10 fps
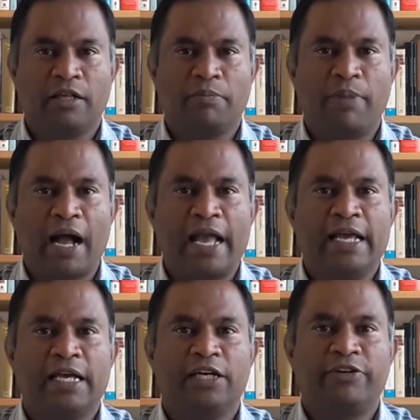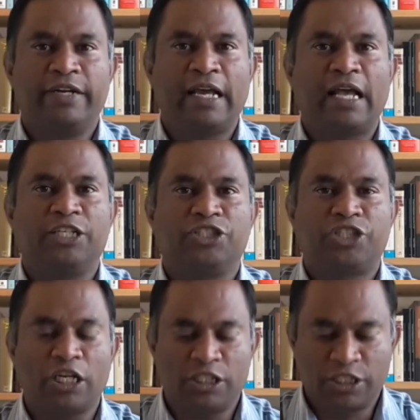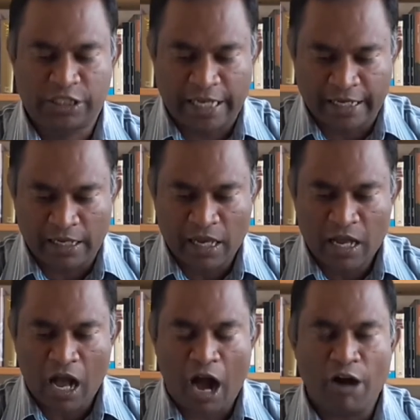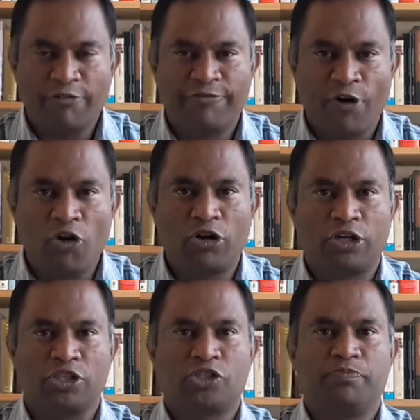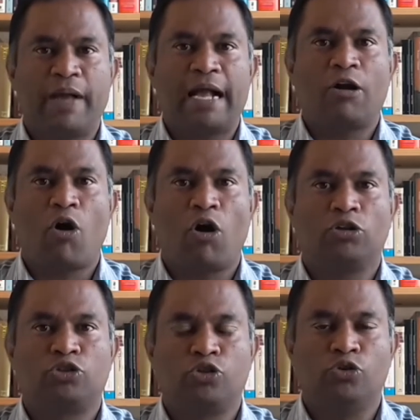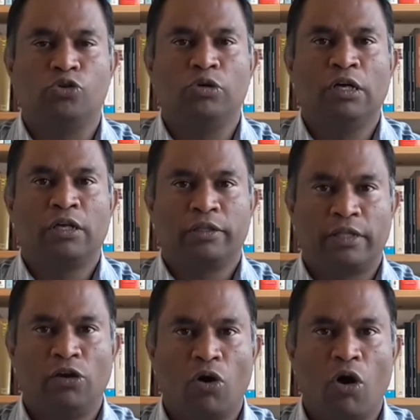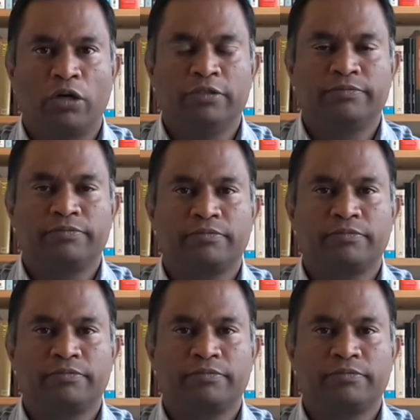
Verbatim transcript: by readjusting our focus back onto the Lord.